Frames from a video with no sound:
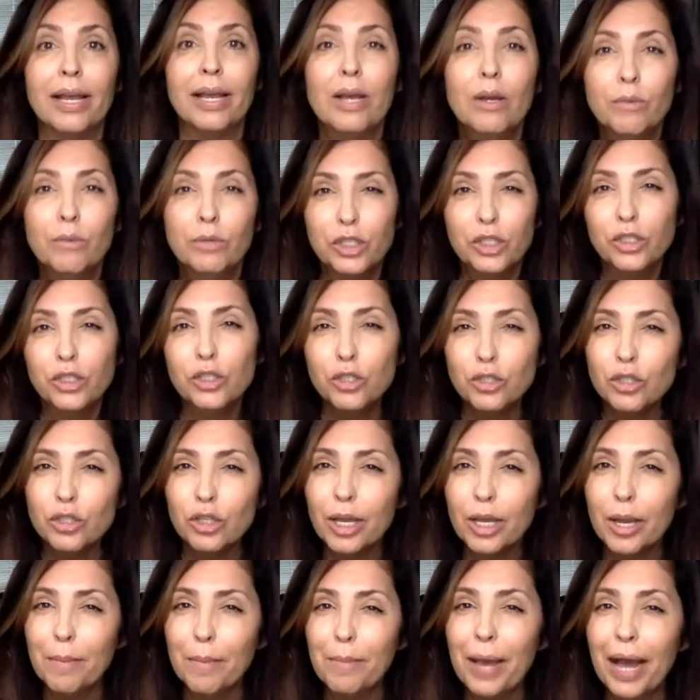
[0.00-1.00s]
which is
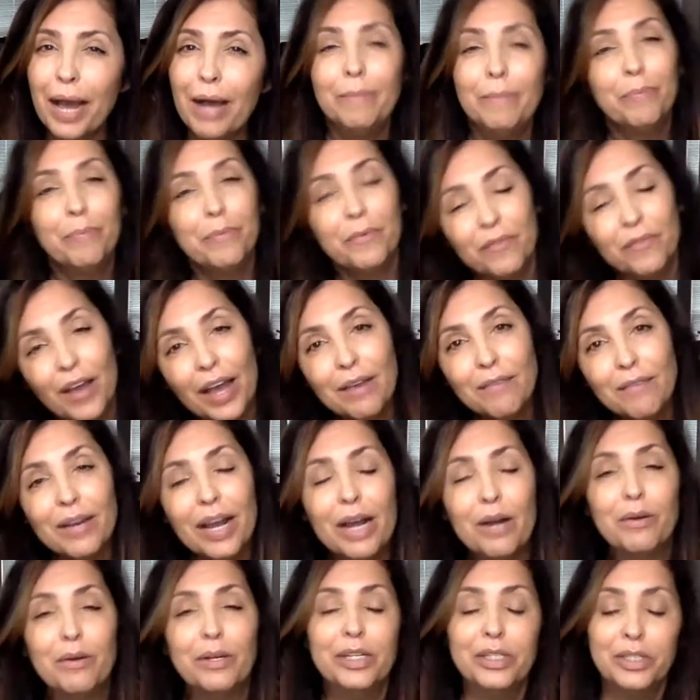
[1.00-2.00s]
usually about 5
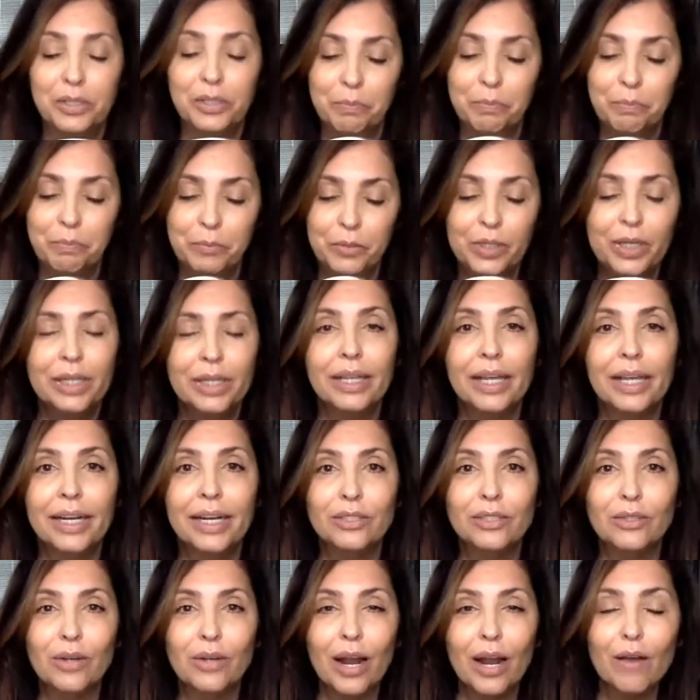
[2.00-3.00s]
hours, you can let
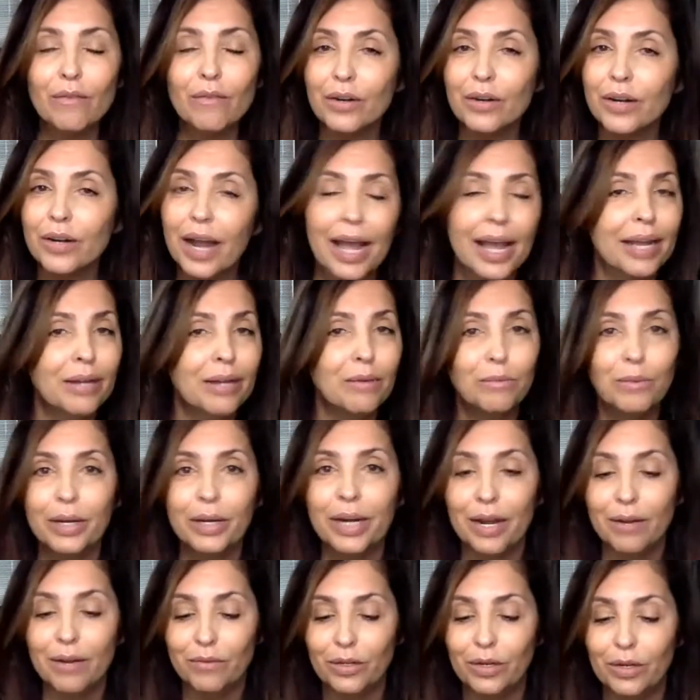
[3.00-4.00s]
it dry overnight,
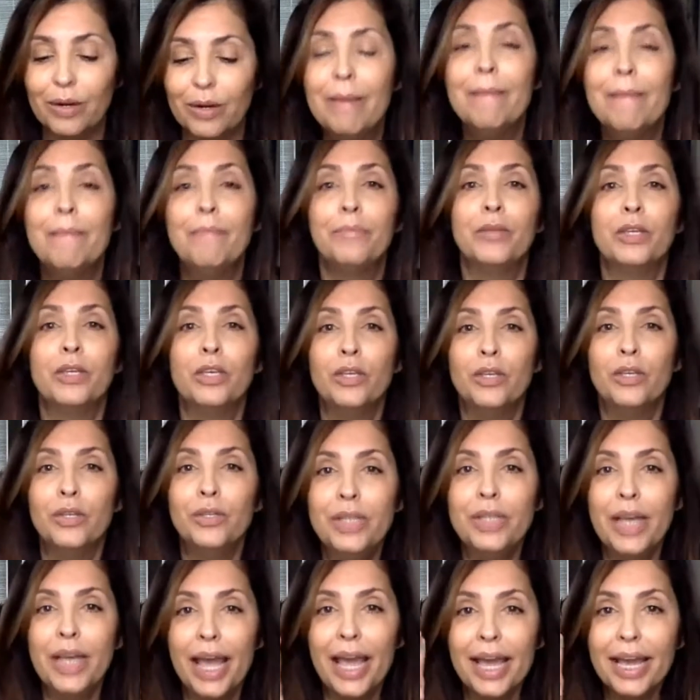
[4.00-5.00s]
whatever. You
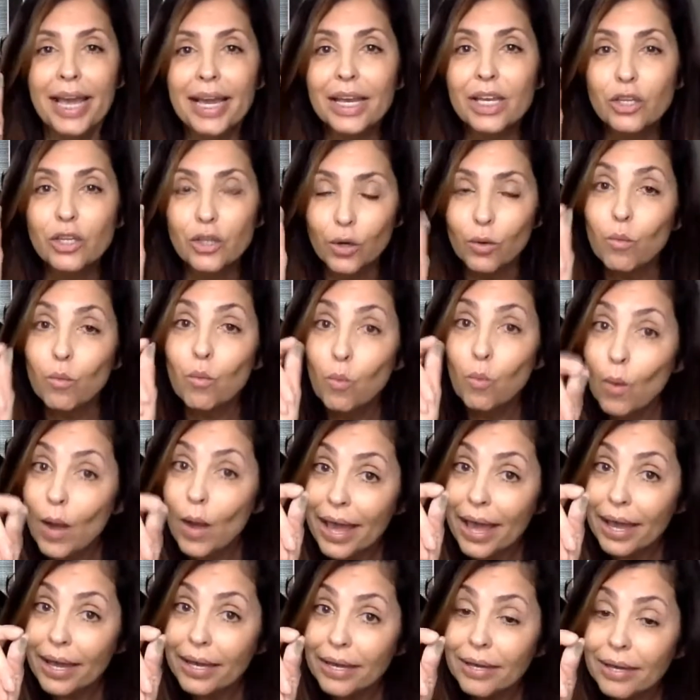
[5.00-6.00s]
take your
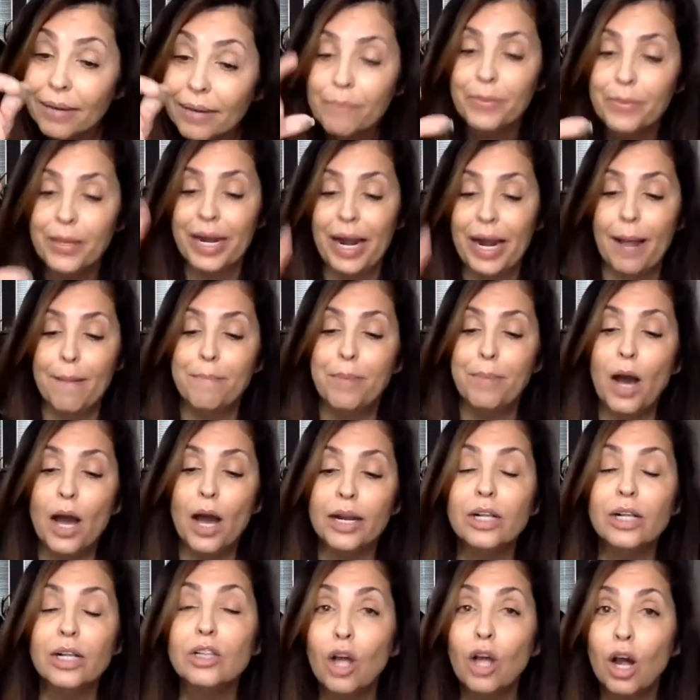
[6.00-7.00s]
wick, and I
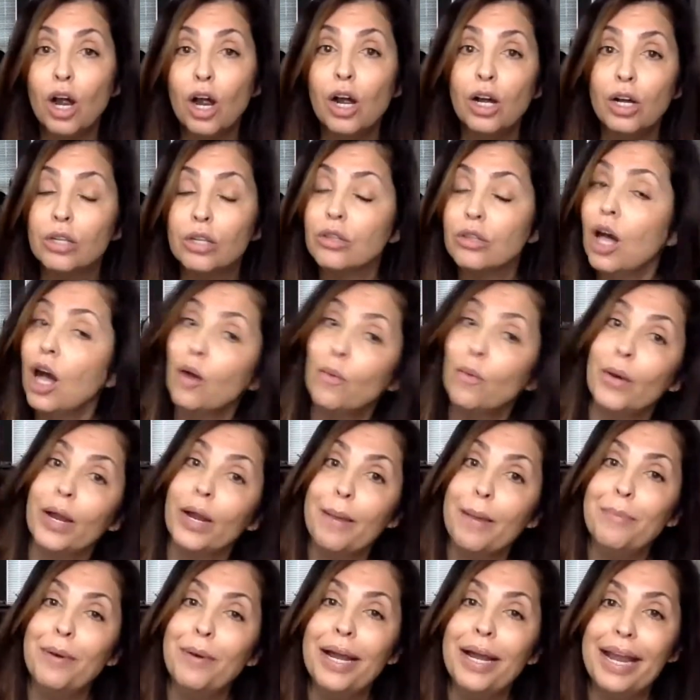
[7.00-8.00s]
bought a long one.
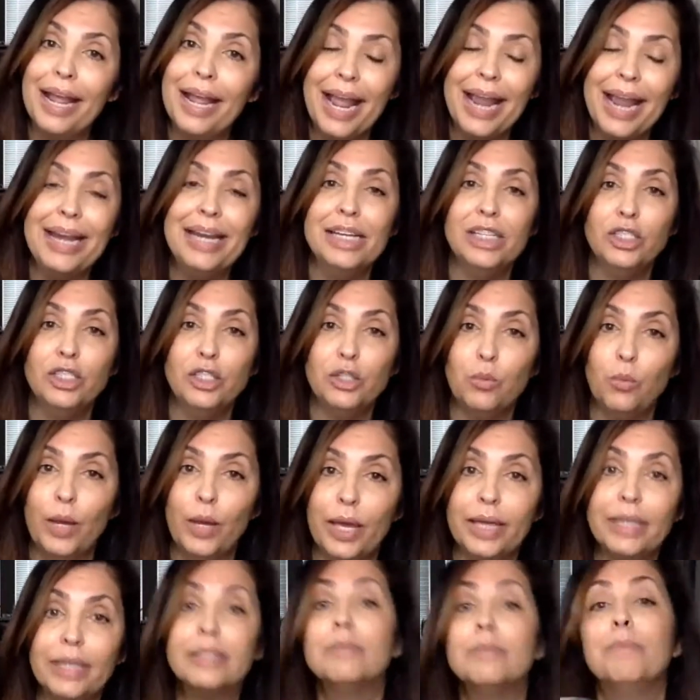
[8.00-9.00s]
I bought 8-inch
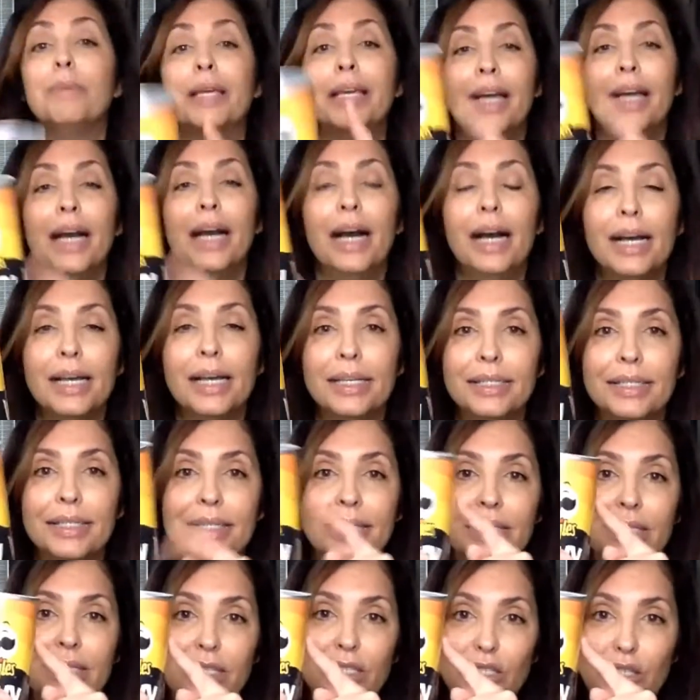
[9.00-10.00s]
wicks because
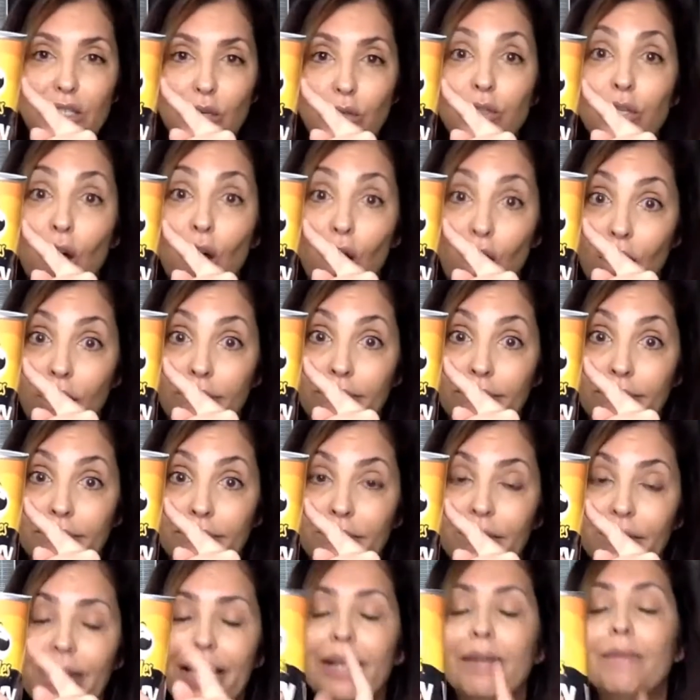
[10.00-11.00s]
this is so tall,
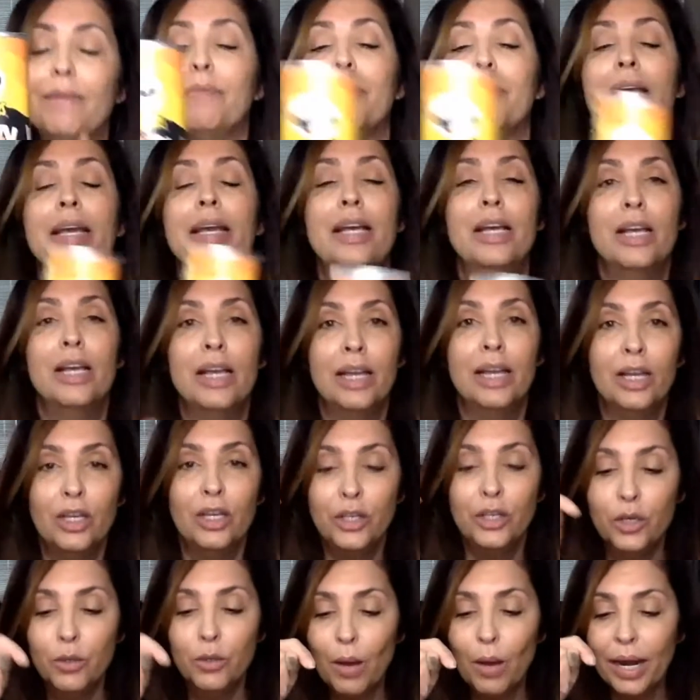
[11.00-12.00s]
right?
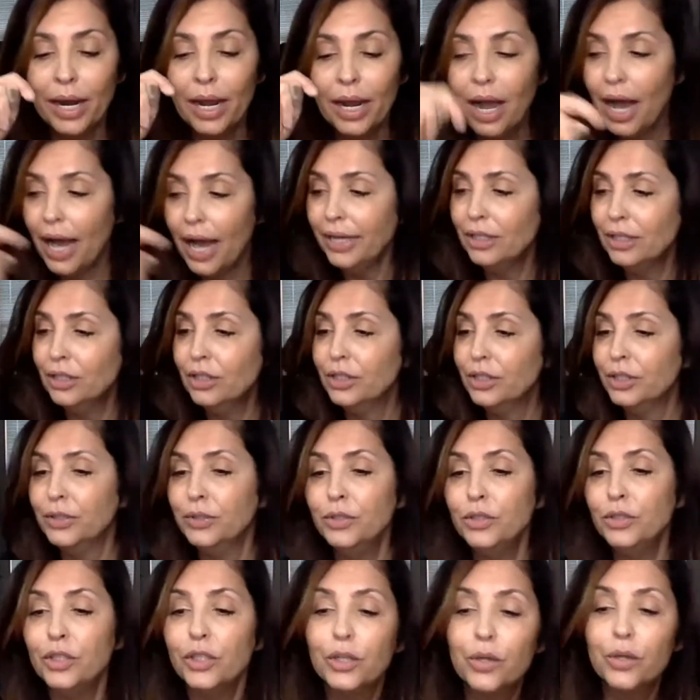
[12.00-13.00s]
You want a hot glue,
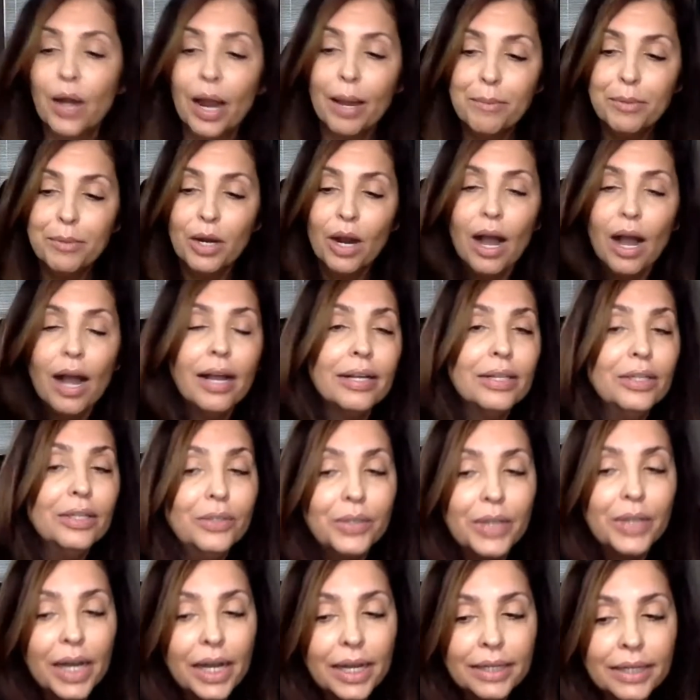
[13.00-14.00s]
so you grab your hot
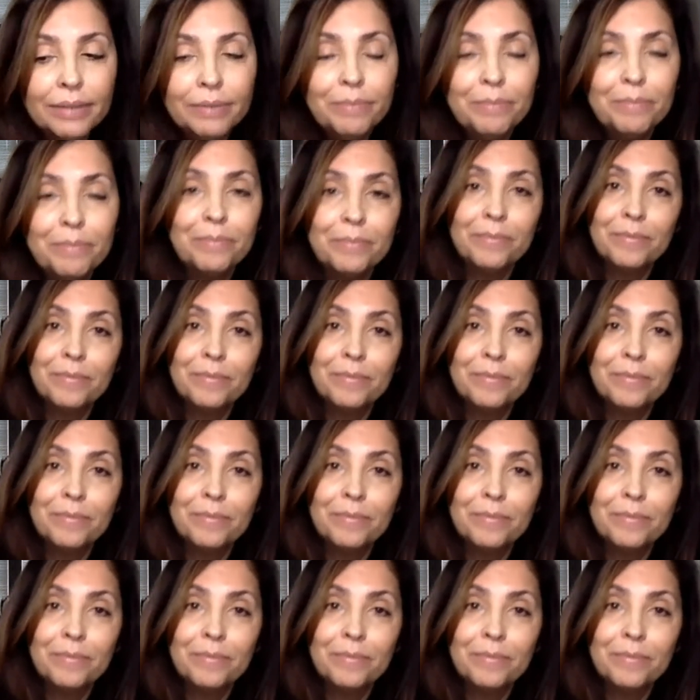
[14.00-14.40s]
glue gun.